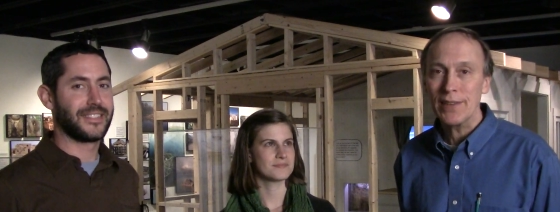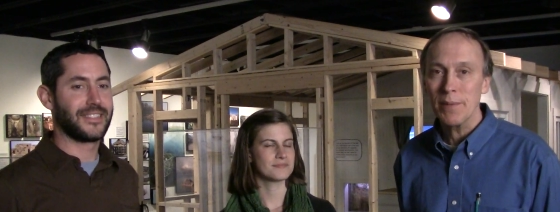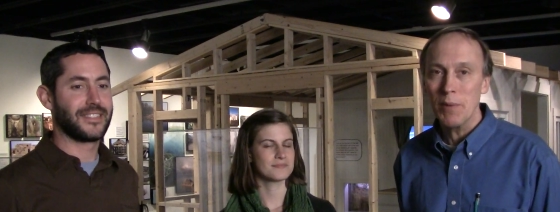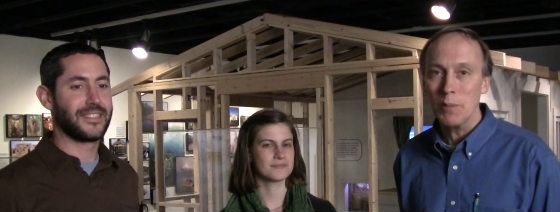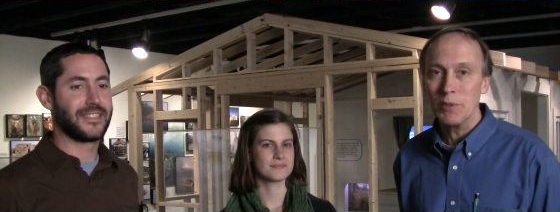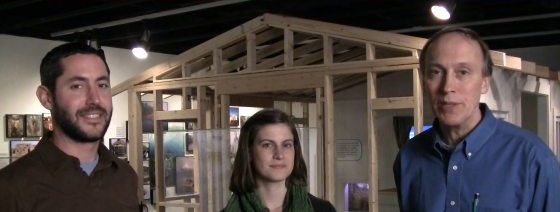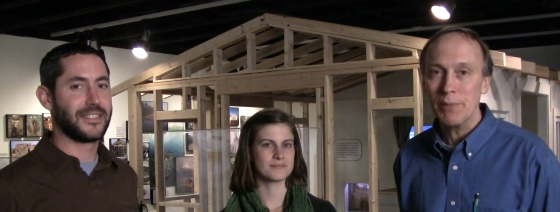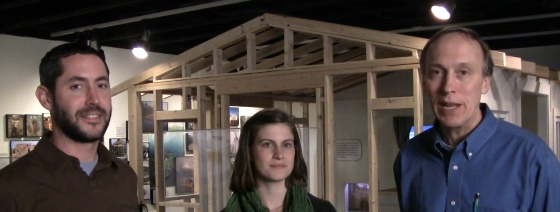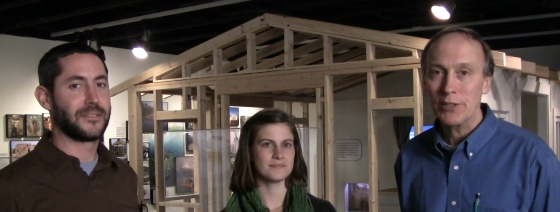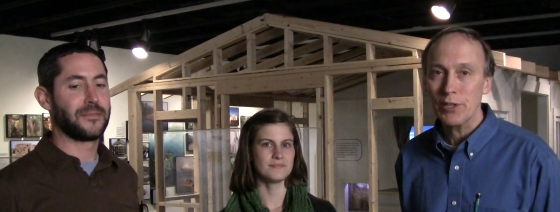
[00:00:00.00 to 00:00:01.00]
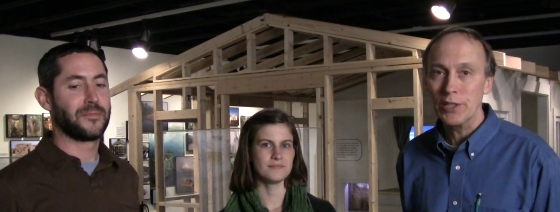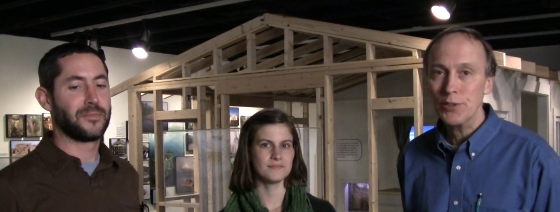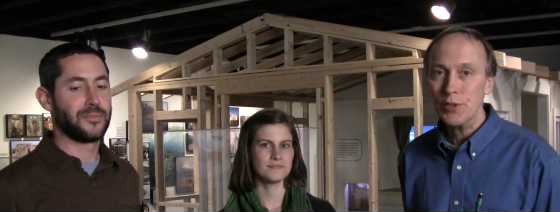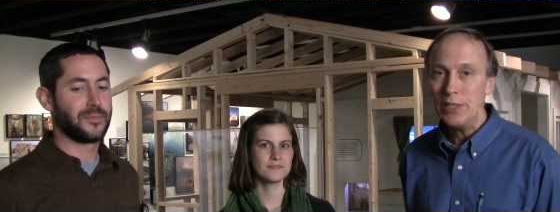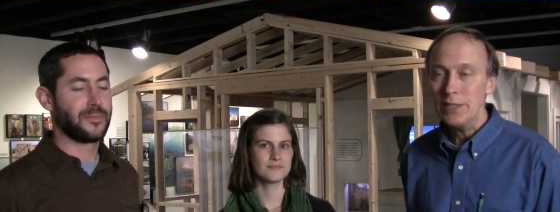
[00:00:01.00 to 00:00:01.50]
Speaker 1: at the Bell Museum of Natural
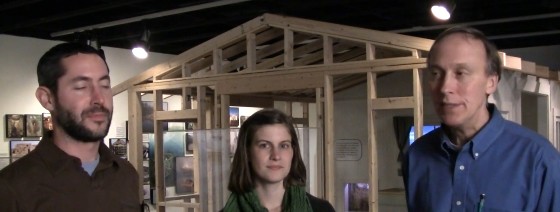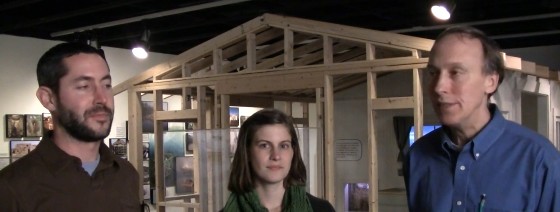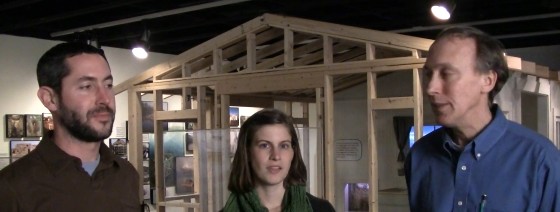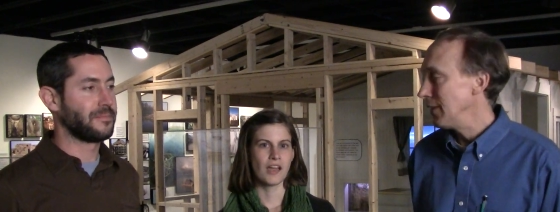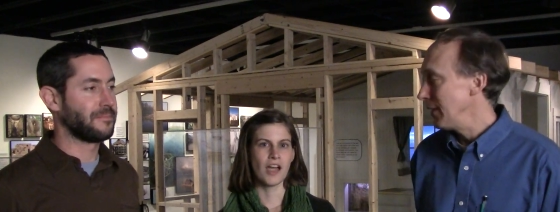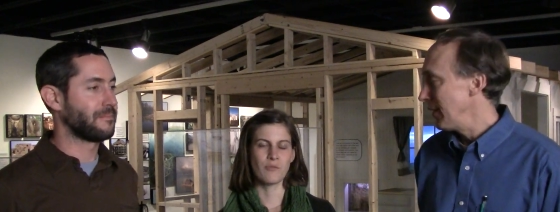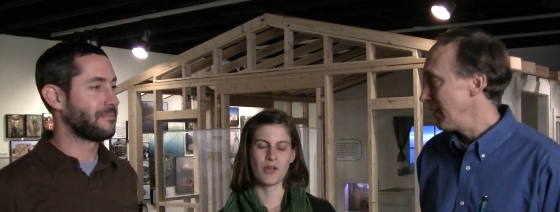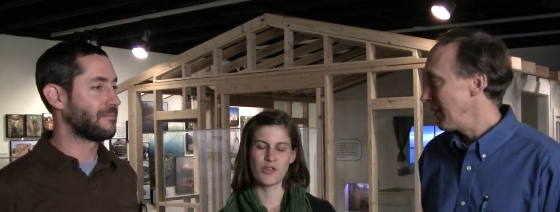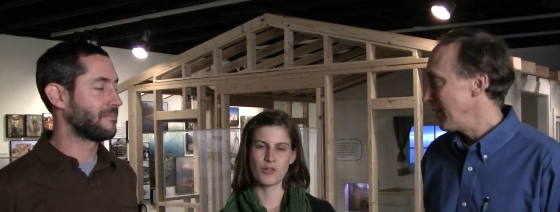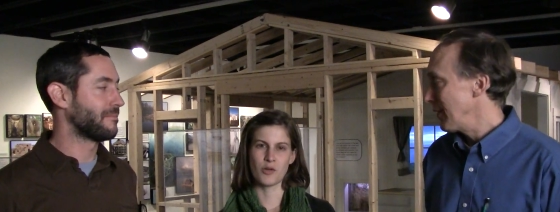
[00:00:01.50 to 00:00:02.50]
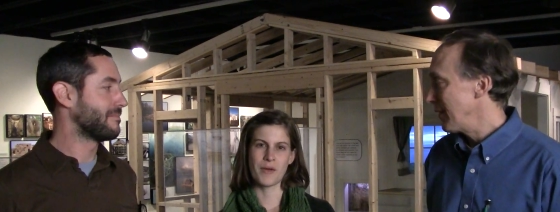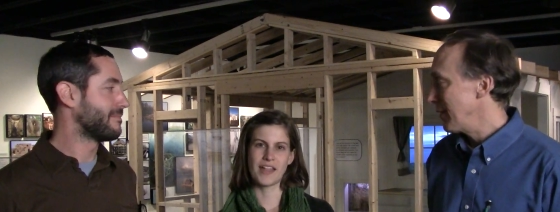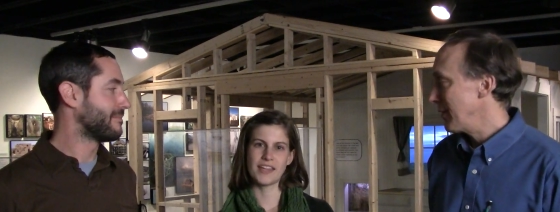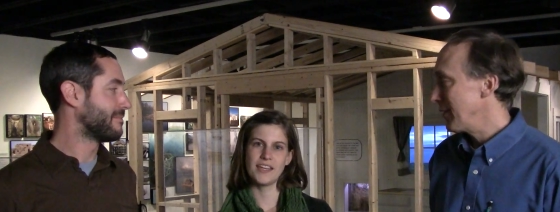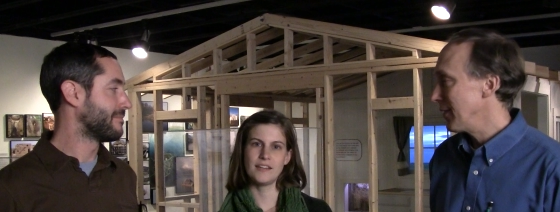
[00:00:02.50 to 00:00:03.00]
History. I'm Rachel
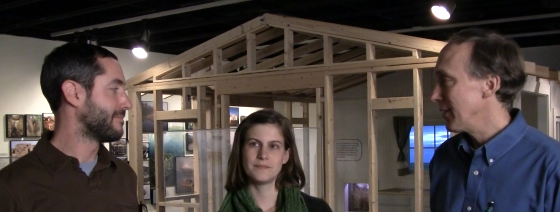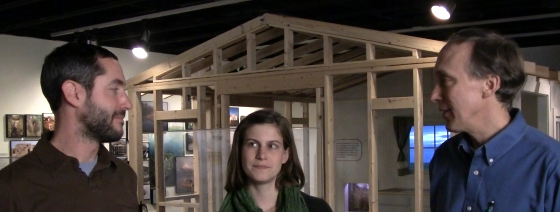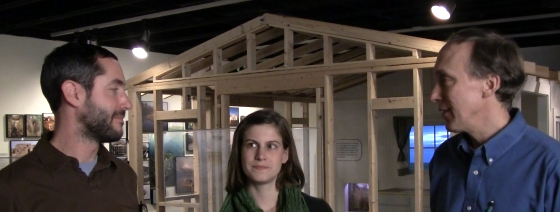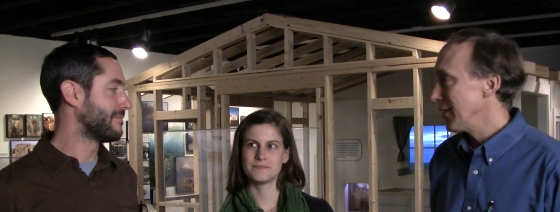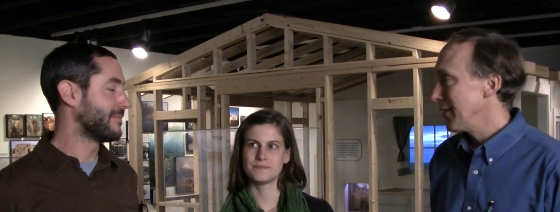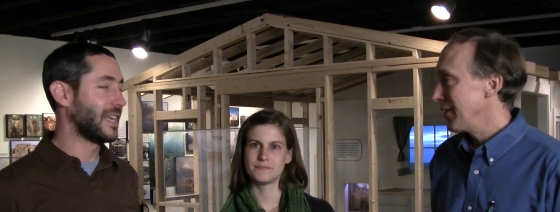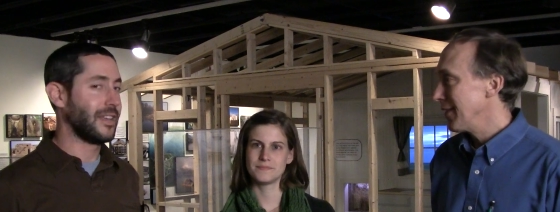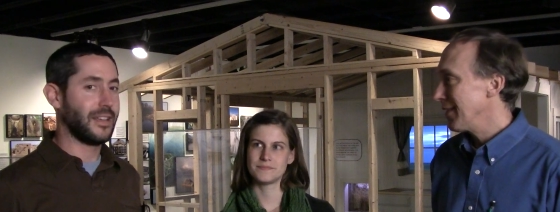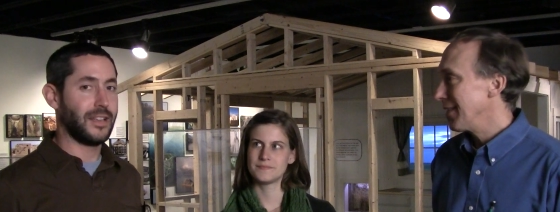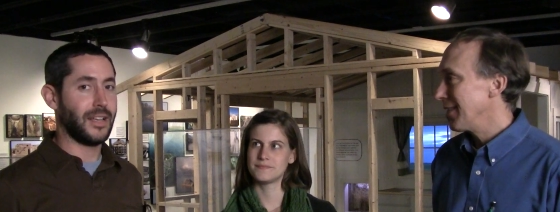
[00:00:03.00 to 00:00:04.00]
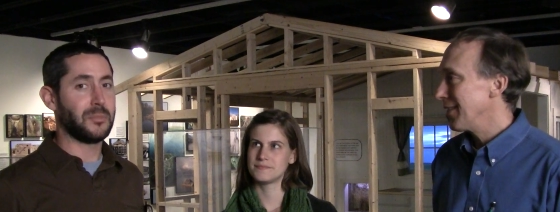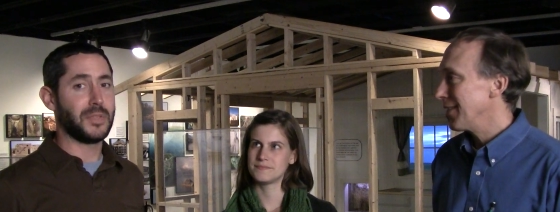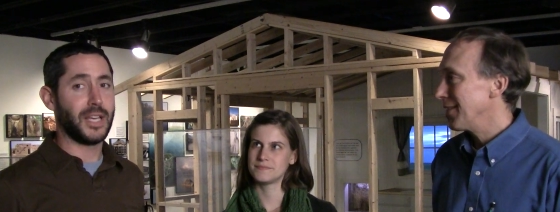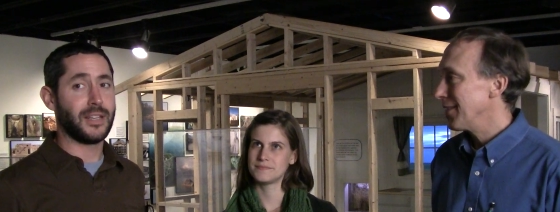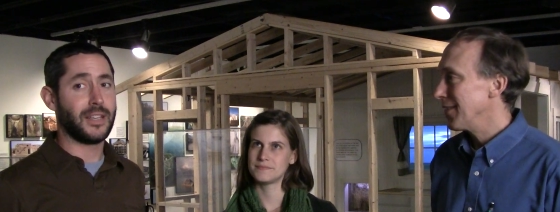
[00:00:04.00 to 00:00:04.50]
O'Malley.
Speaker 2: And
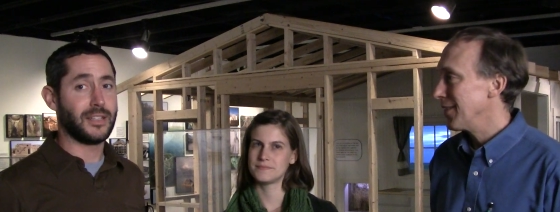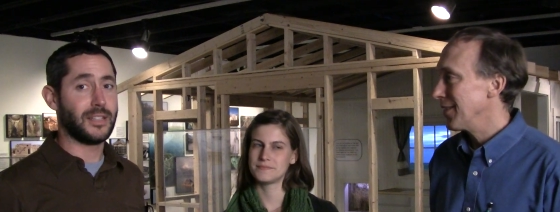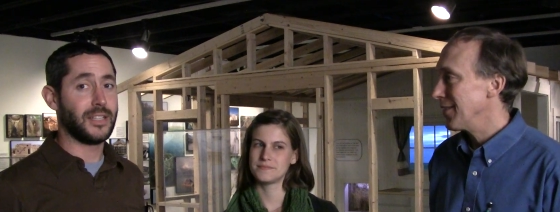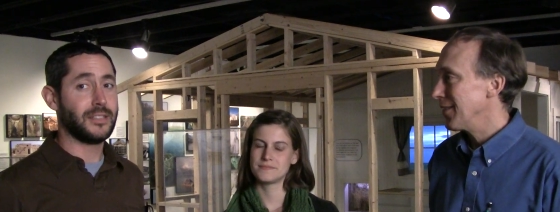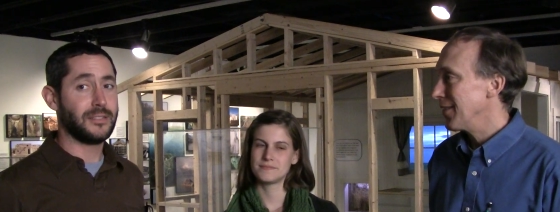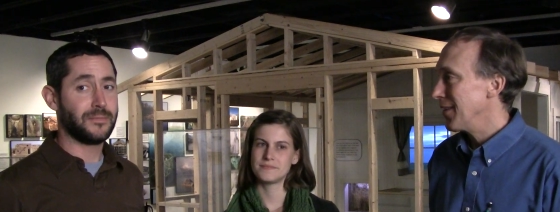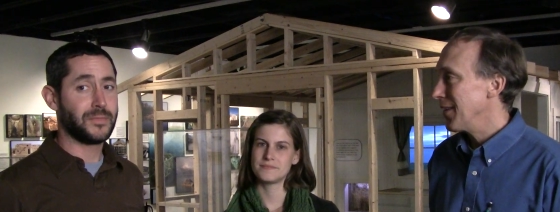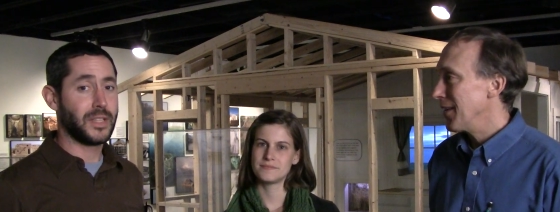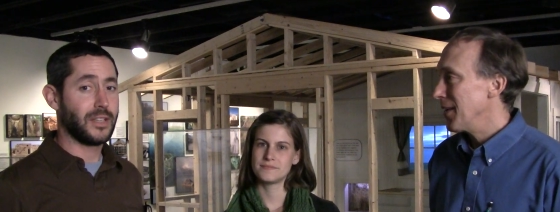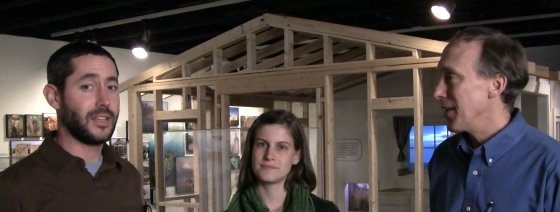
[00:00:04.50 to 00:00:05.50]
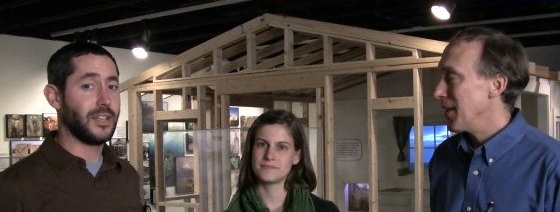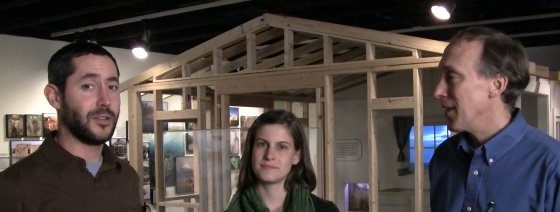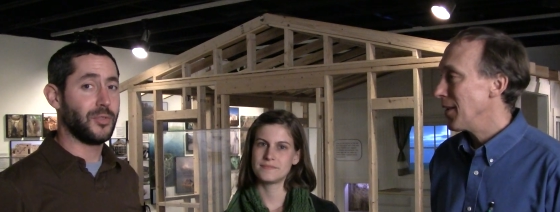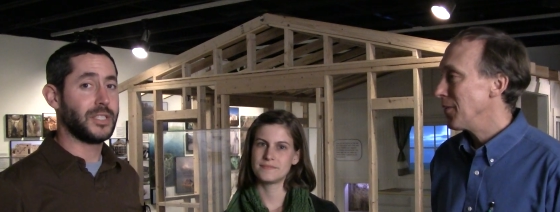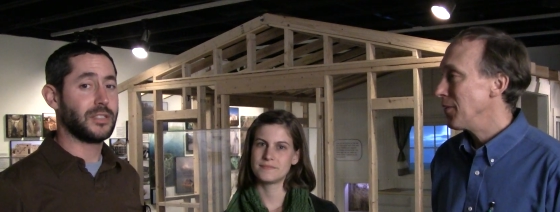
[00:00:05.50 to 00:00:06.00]
I'm Dan Handeen.
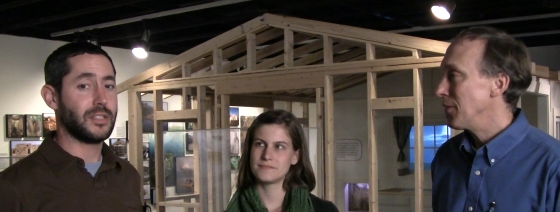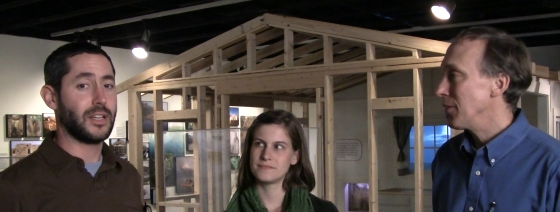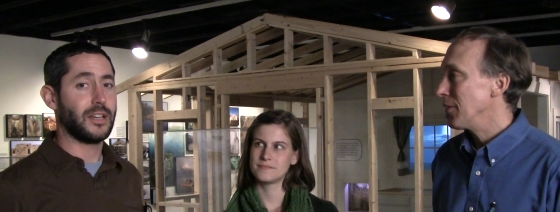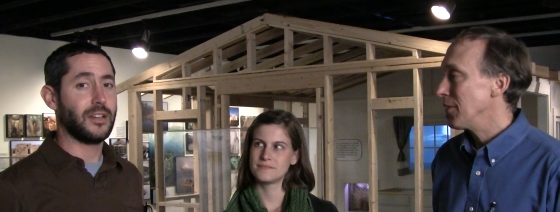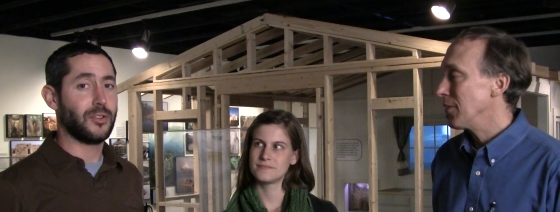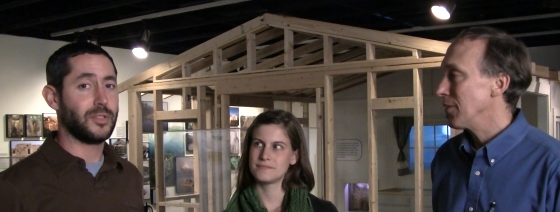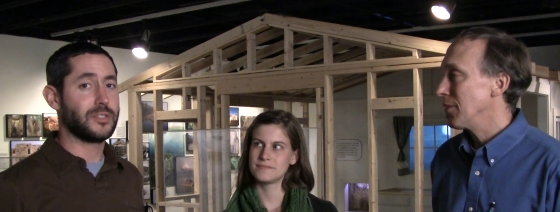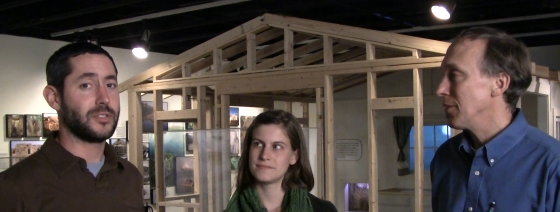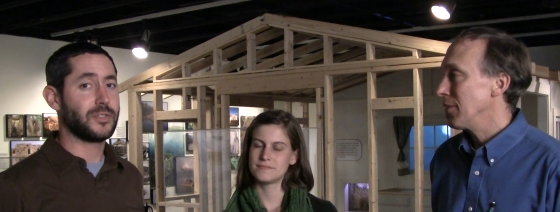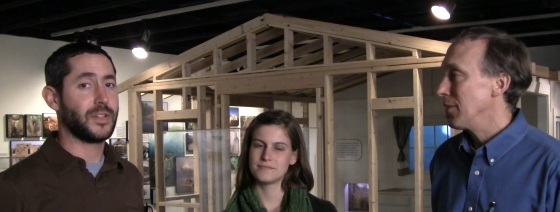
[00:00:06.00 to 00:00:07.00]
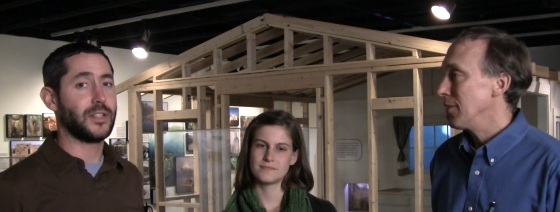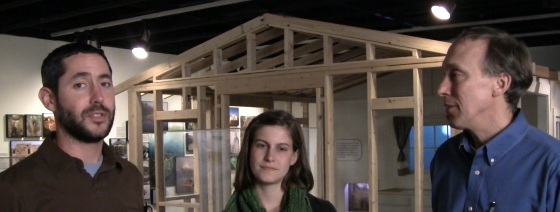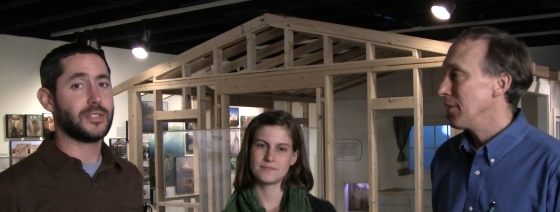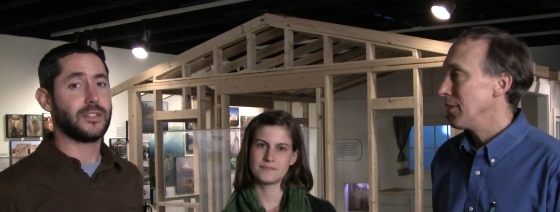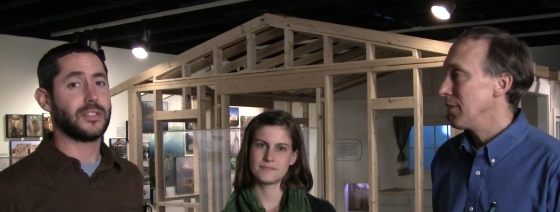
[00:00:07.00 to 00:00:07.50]
And Rachel and I are research
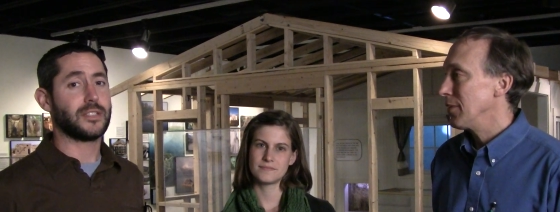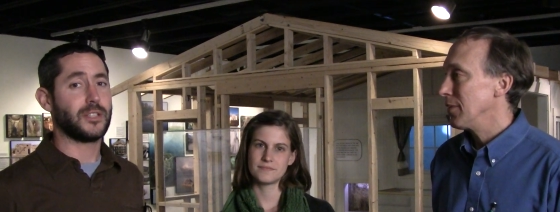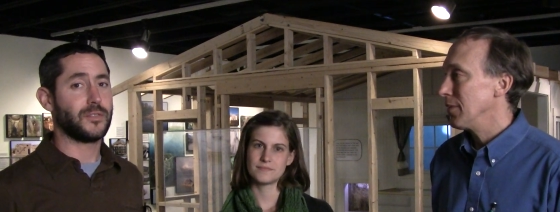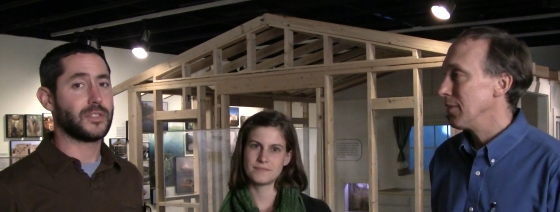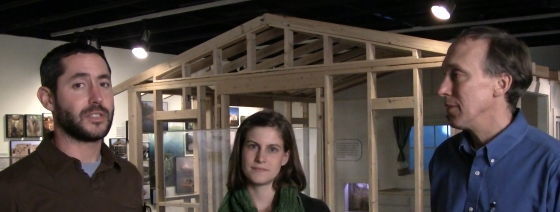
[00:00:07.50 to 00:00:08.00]
fellows at the Center for